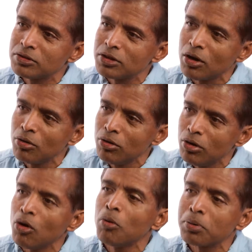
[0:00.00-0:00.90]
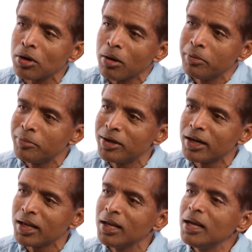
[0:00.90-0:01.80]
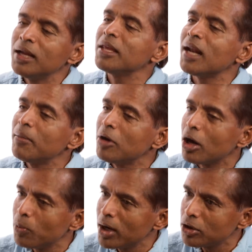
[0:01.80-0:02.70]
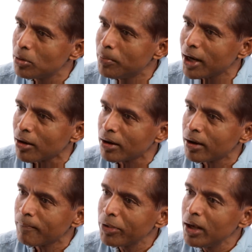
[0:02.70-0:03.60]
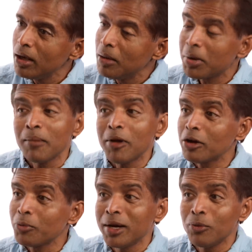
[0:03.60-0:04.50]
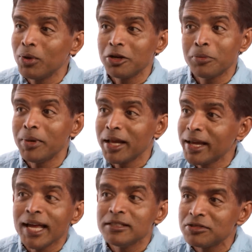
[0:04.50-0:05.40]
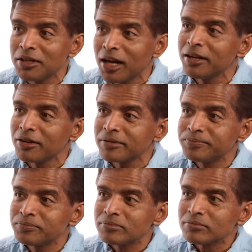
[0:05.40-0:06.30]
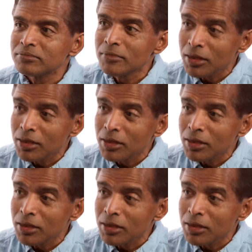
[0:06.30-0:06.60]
so low probability that I'm not willing to bet on it but I'm not willing to bet against it either. Mm-hmm.